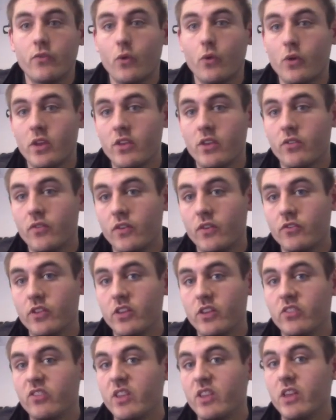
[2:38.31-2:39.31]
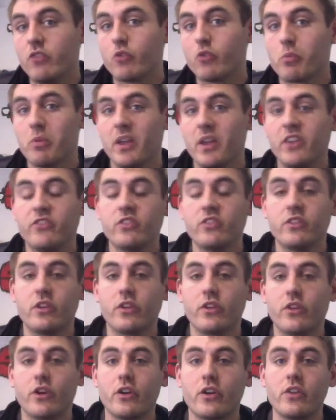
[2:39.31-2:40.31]
40s, 50s, knees replaced in
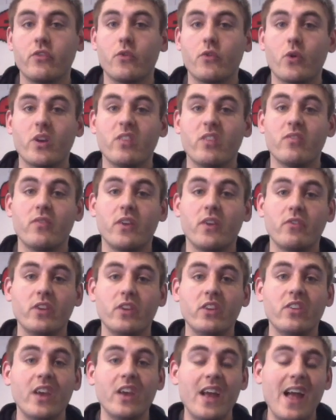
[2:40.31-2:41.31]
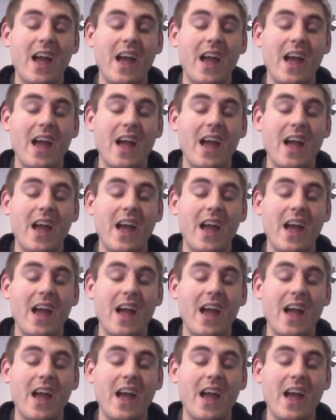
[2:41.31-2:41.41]
their 30s, 40s, 50s.